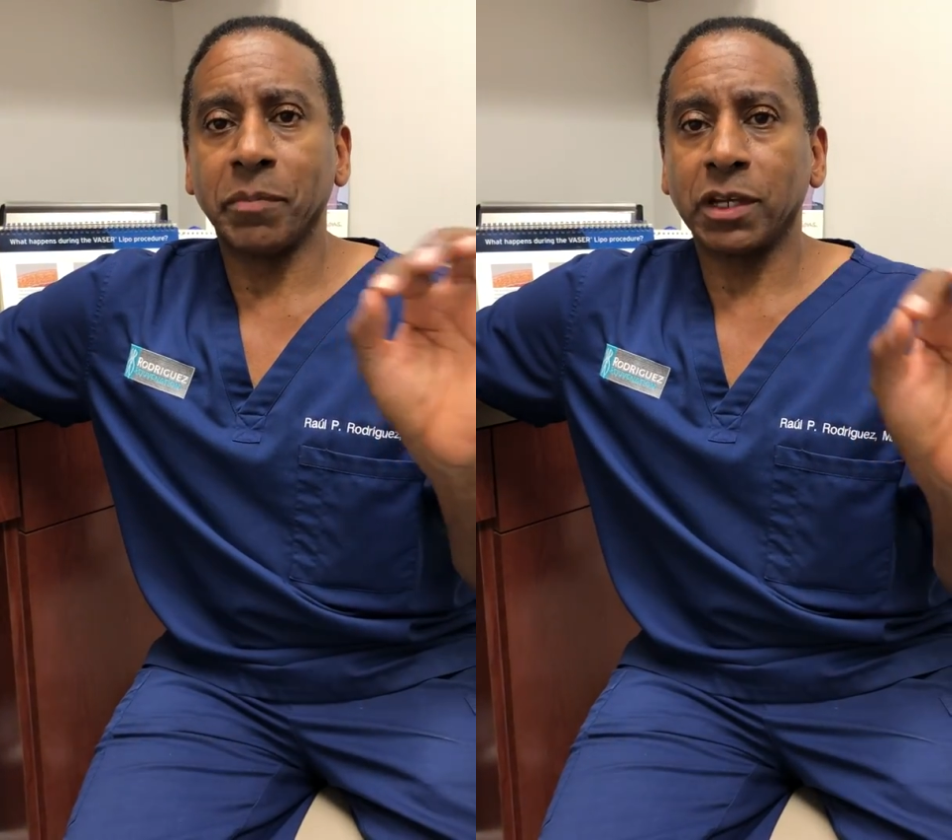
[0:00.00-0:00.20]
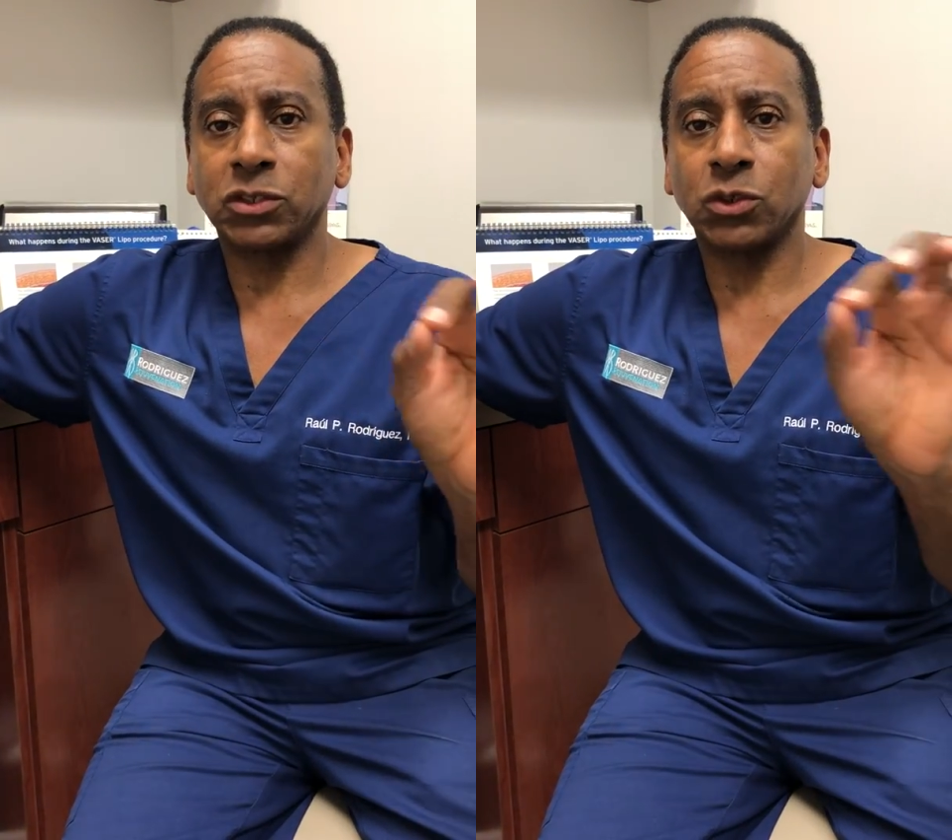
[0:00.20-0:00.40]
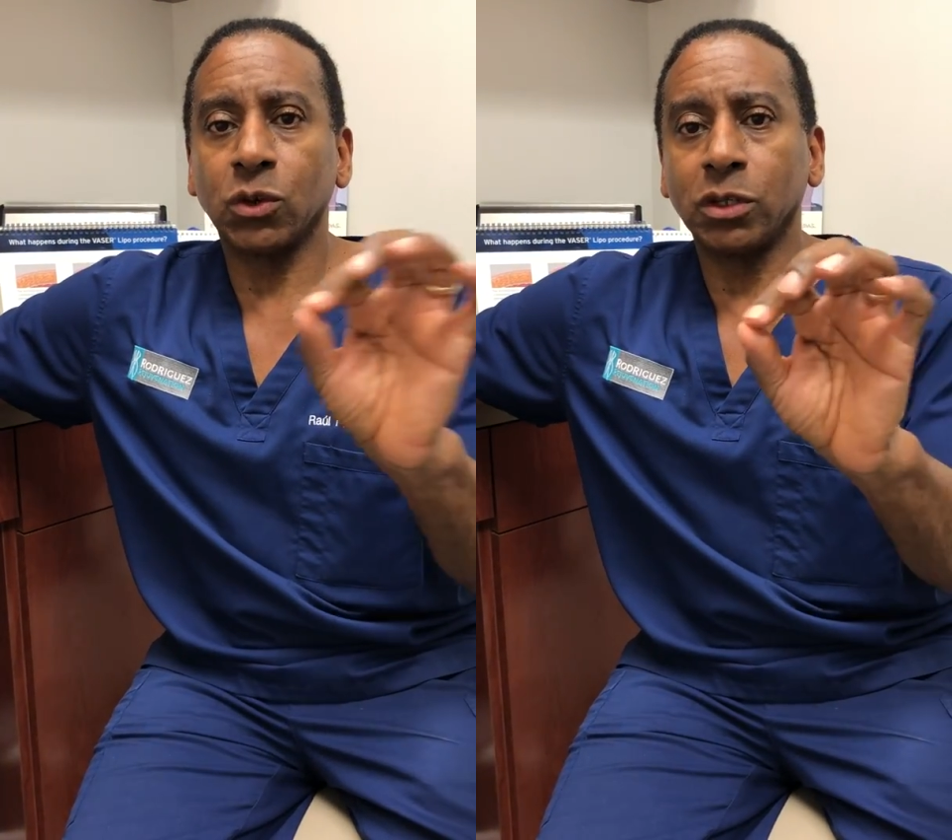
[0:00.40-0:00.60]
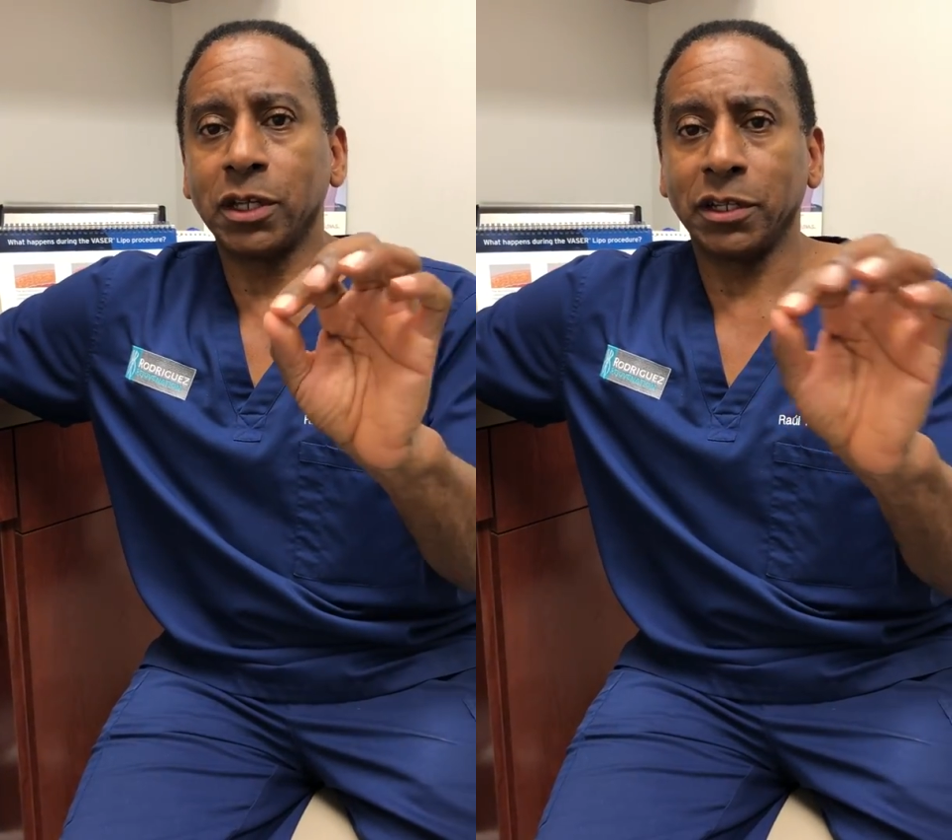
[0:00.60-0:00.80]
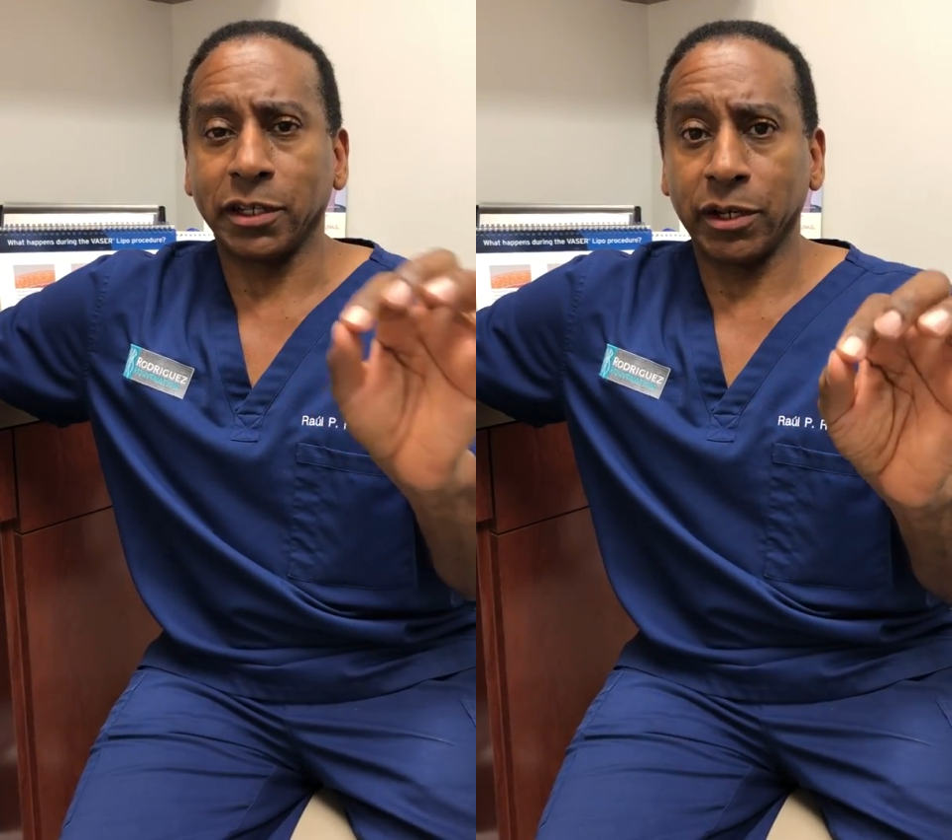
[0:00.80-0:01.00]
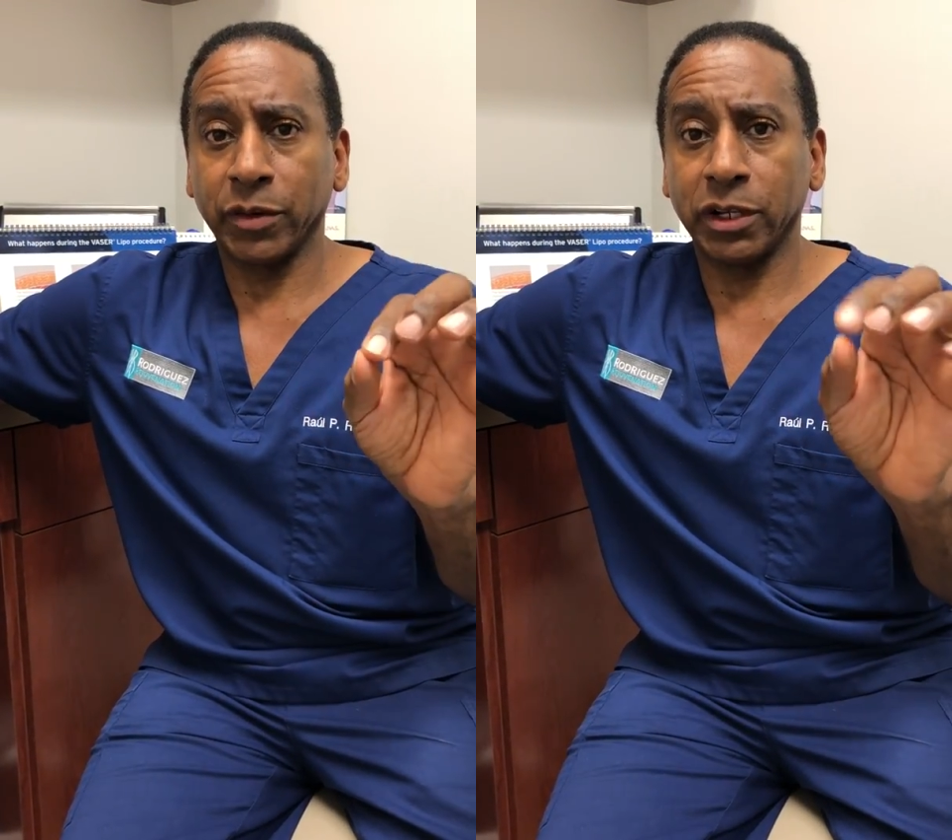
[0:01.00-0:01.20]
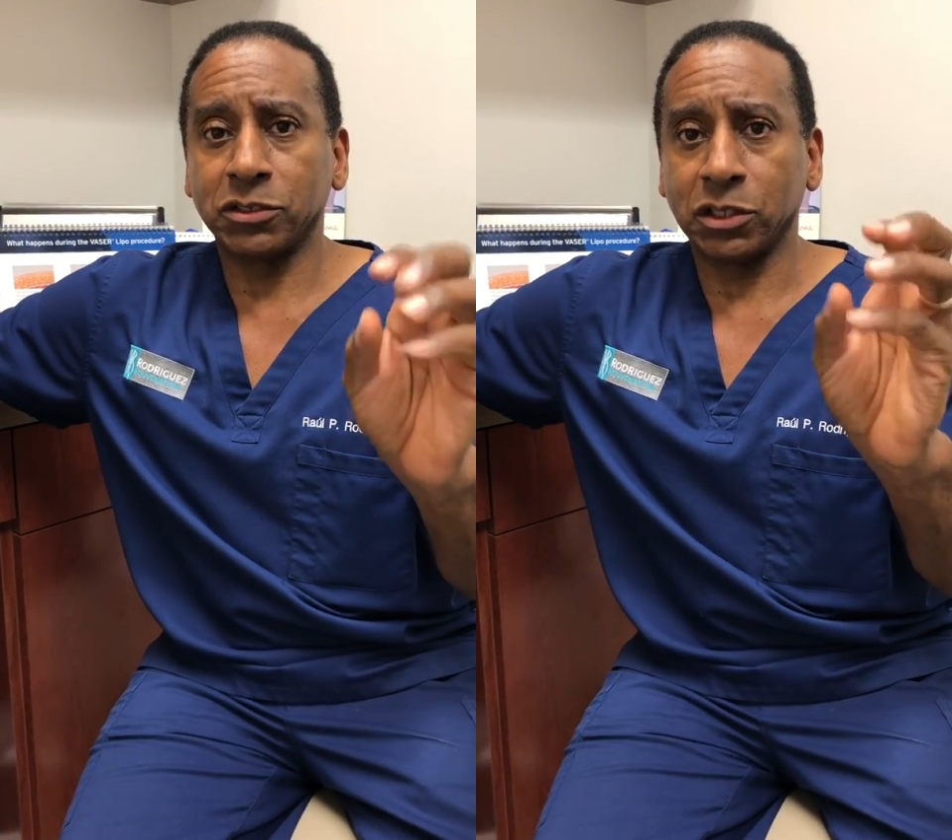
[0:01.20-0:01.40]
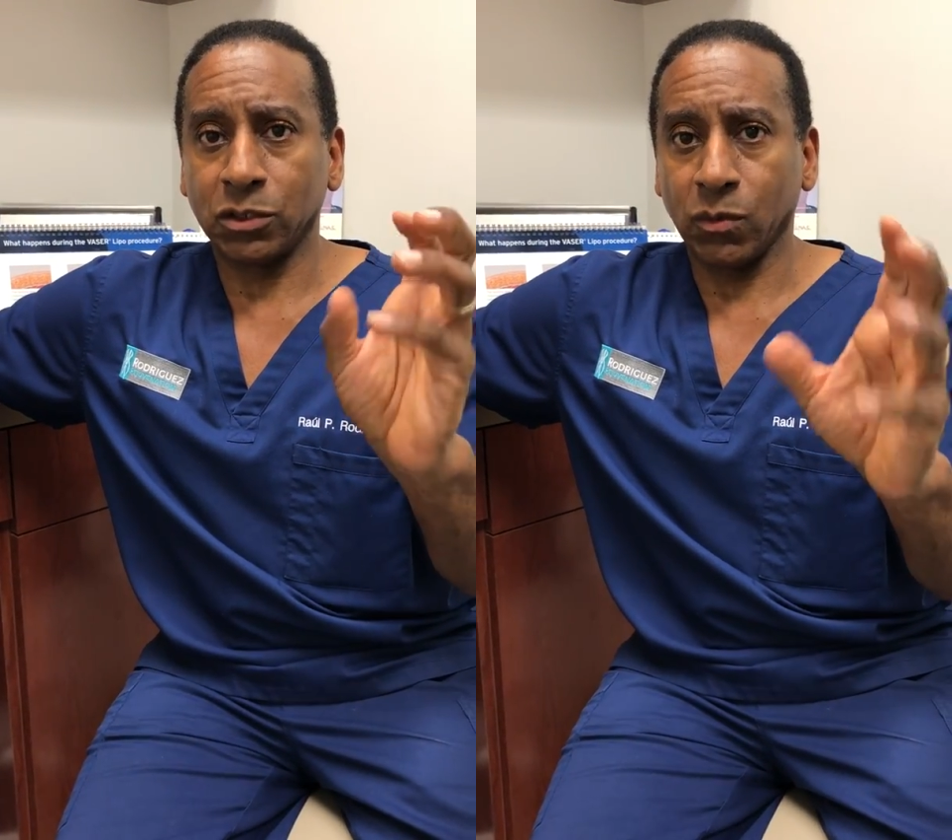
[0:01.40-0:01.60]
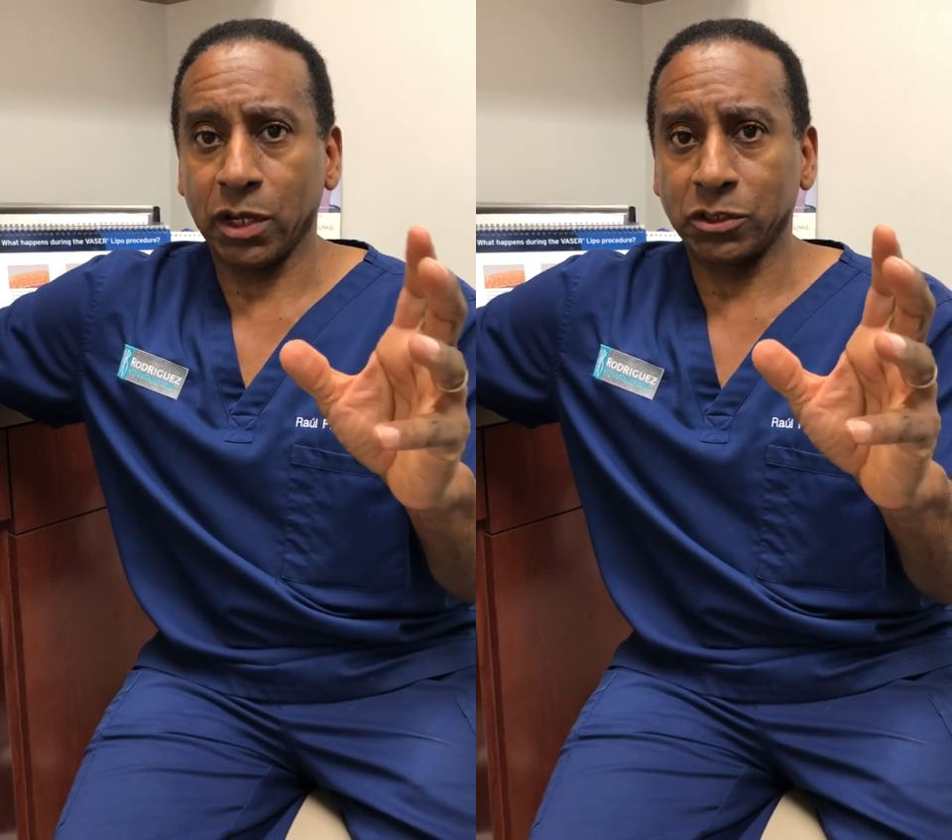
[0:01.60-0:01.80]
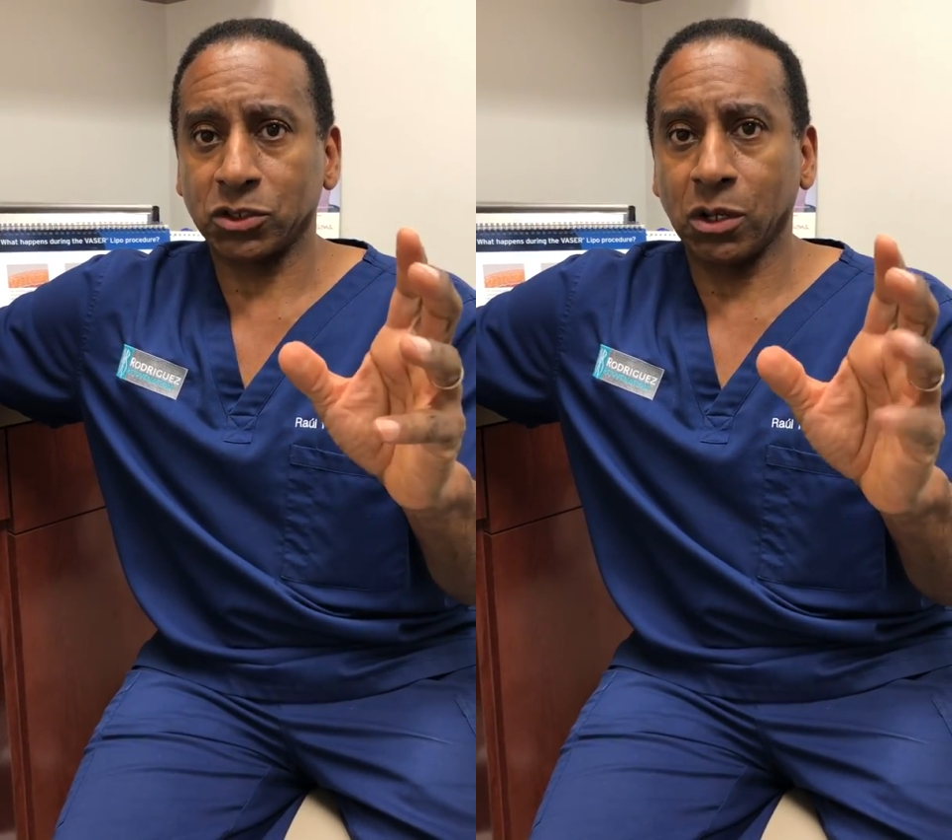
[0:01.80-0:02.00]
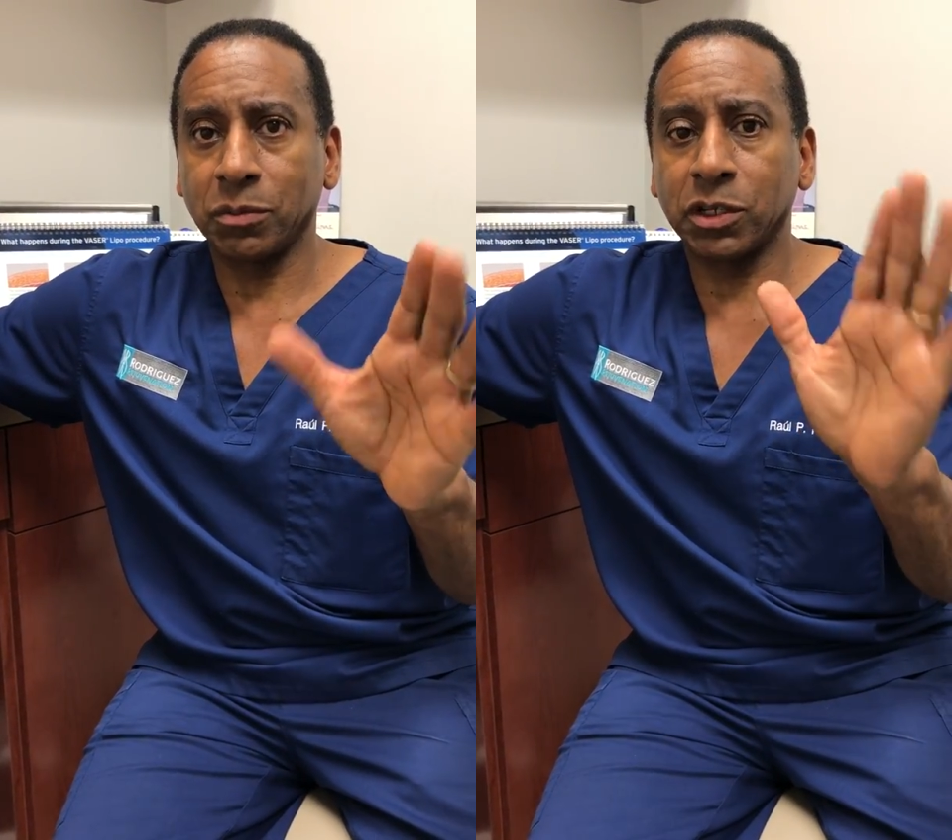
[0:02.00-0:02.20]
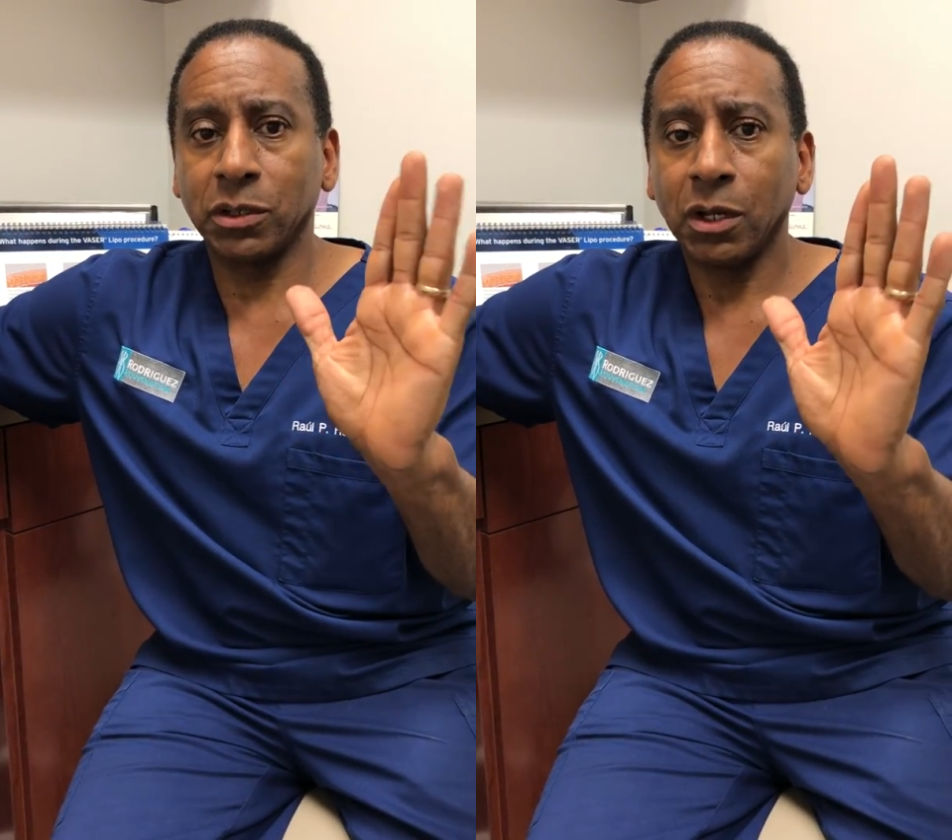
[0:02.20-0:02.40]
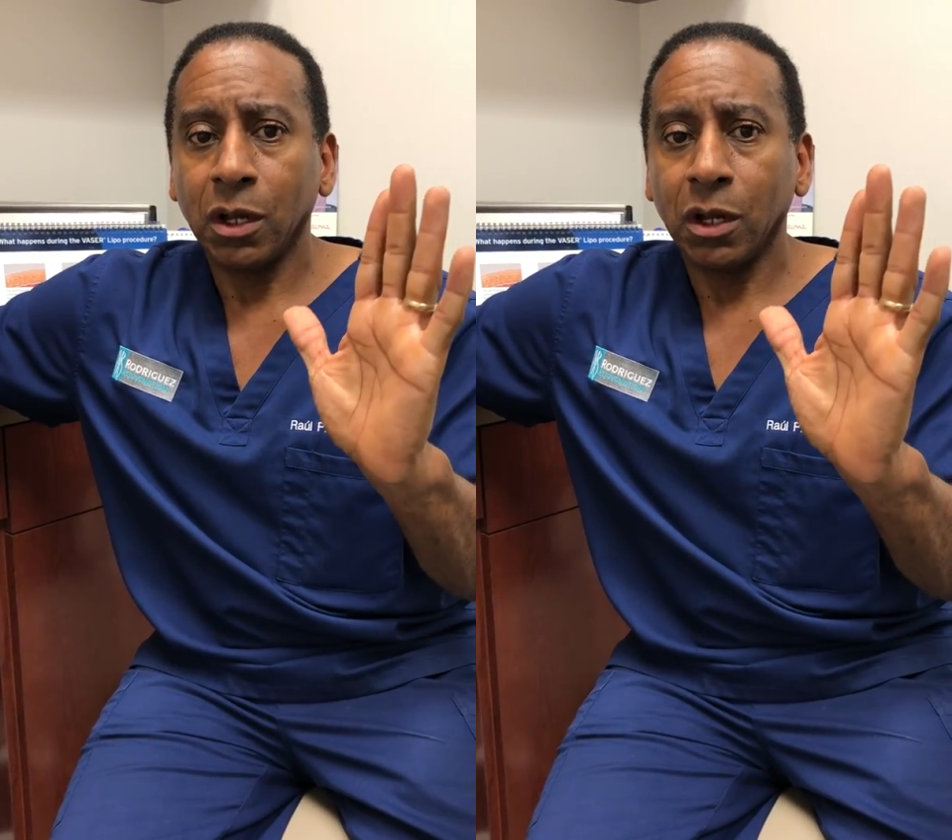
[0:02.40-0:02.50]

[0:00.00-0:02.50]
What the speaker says: make sure that the areas that you want it sculpted